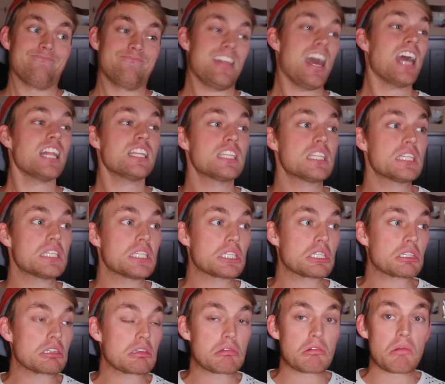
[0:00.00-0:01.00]

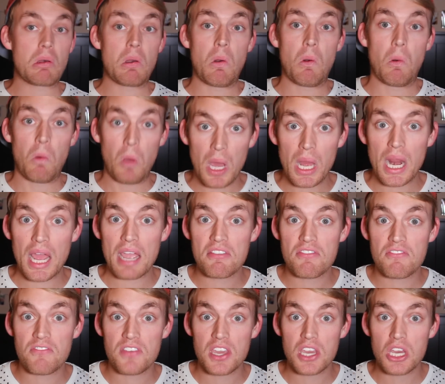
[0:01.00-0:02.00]
That's what
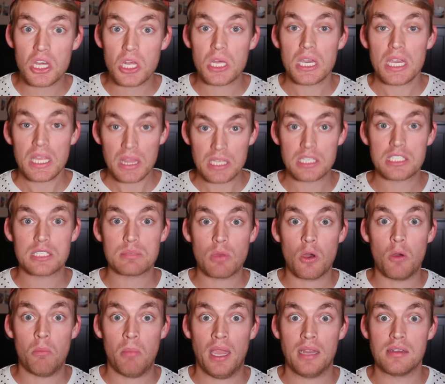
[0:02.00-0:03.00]
I feel in this
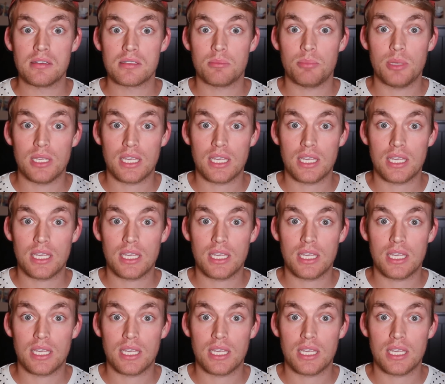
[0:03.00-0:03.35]
moment,